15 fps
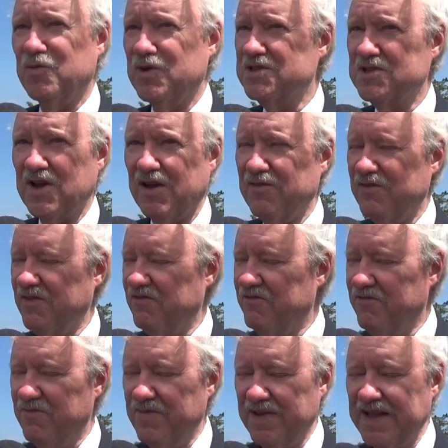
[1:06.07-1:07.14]
was
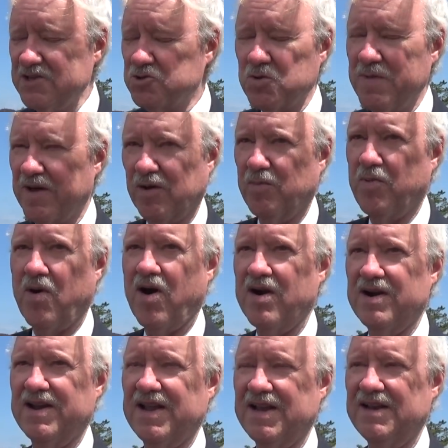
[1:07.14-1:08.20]
an instrumental
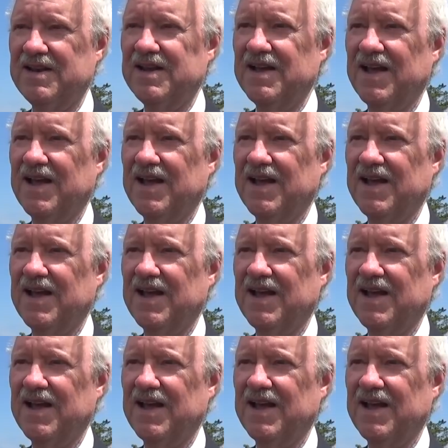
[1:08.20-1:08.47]
part in